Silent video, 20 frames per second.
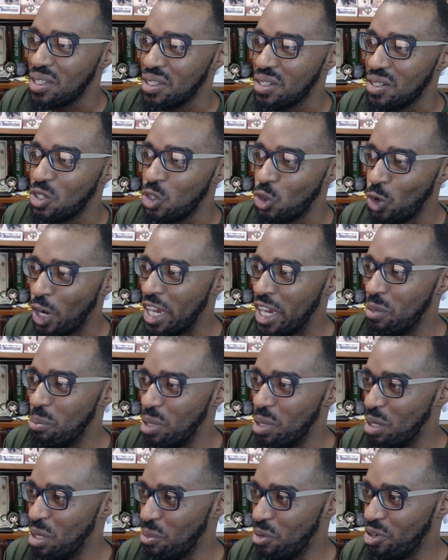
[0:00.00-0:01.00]
great
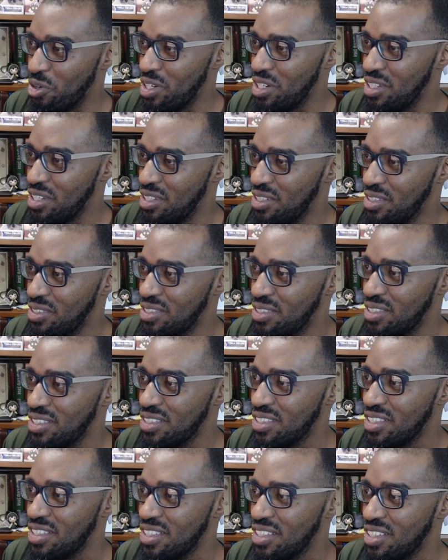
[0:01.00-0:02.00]
memories
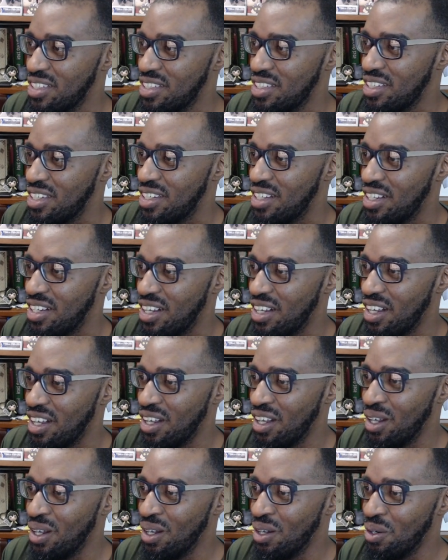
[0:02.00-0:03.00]

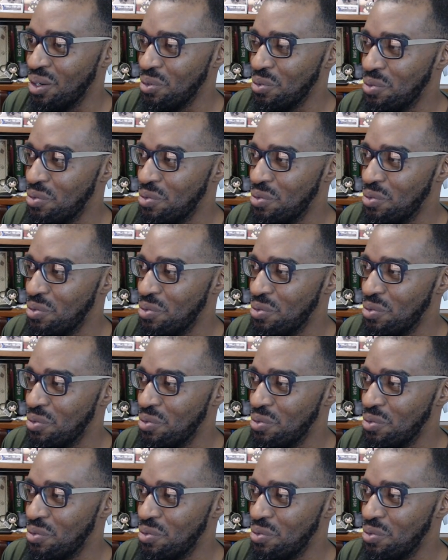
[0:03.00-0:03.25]
of